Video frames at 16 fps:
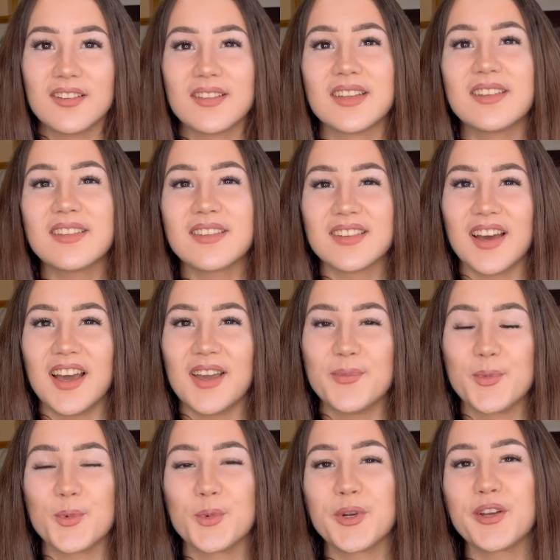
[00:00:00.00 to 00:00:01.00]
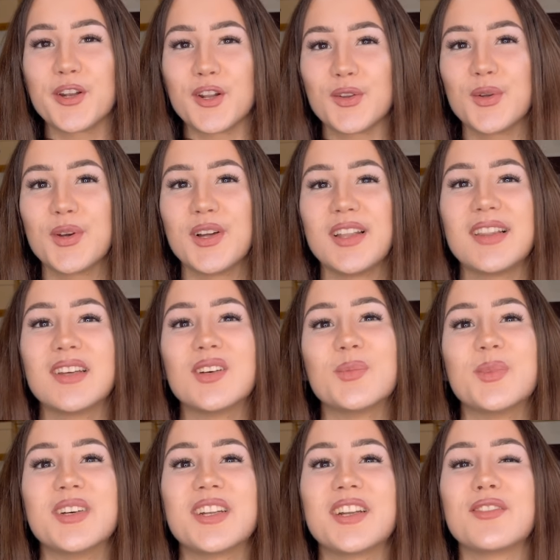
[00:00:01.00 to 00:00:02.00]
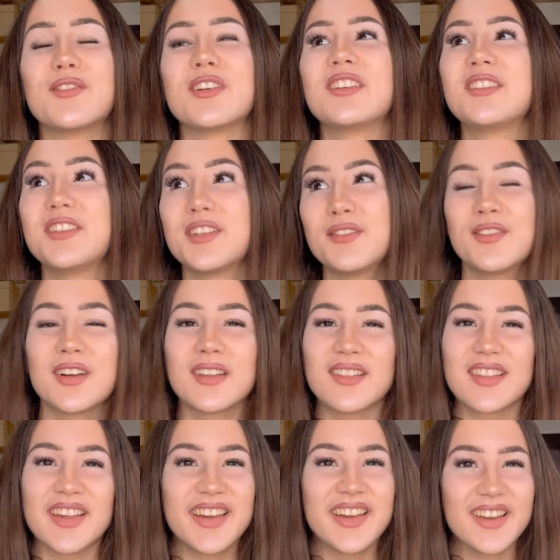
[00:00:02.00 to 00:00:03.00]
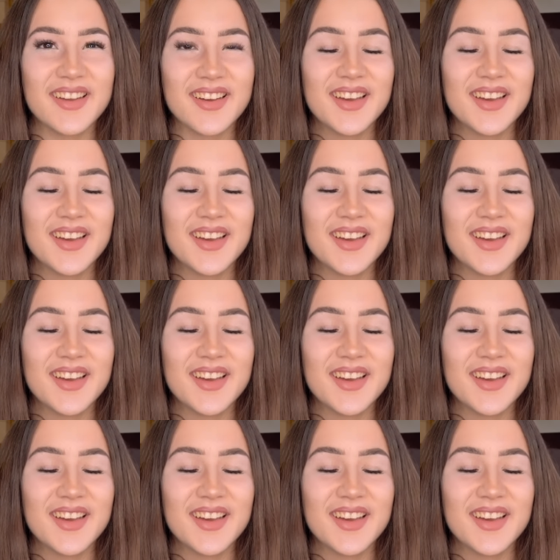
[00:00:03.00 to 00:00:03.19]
This time we're gonna do a little bit of a different thing